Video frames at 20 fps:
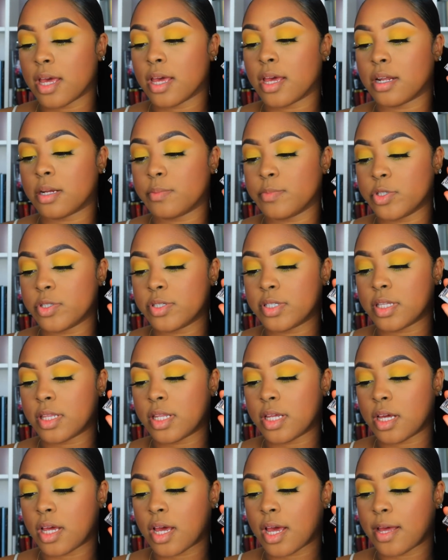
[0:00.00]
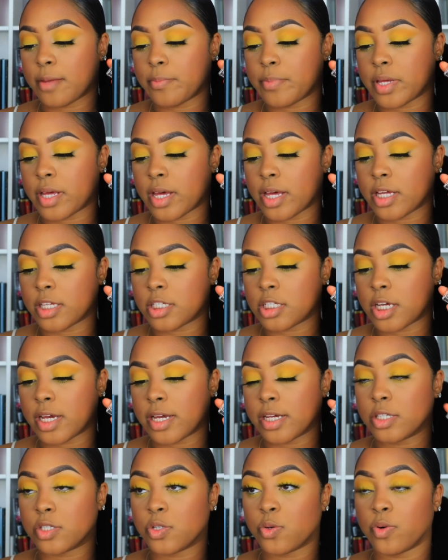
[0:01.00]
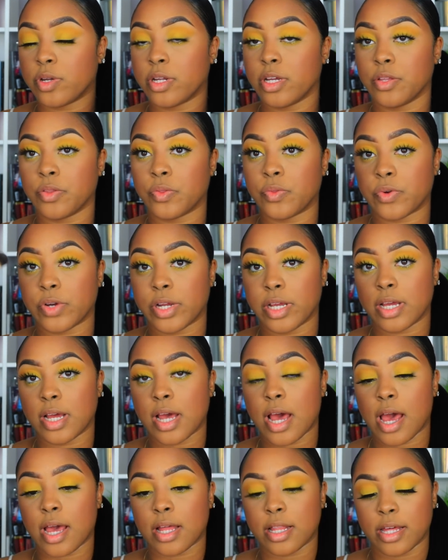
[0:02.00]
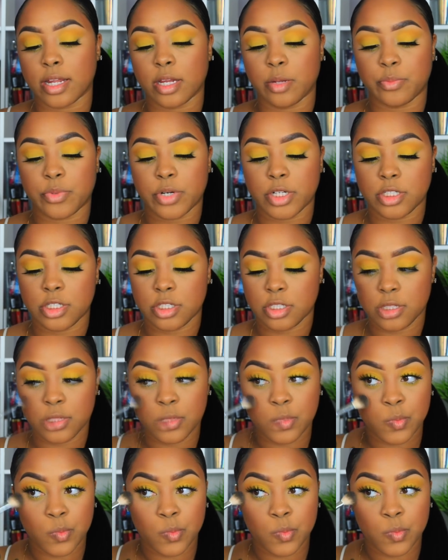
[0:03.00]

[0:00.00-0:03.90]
and I'm using the ABH A23 highlighting brush.